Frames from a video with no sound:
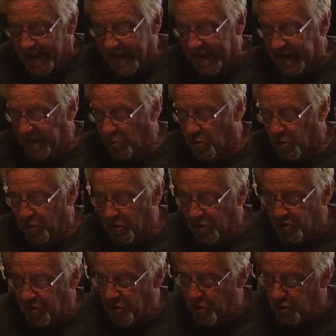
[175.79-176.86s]

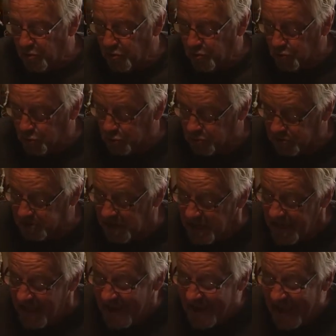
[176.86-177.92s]
Anyone knows
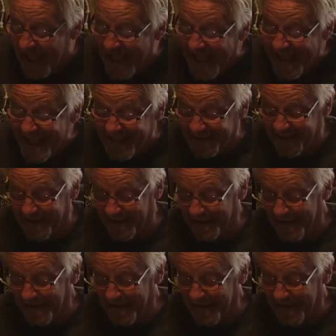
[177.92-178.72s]
an ant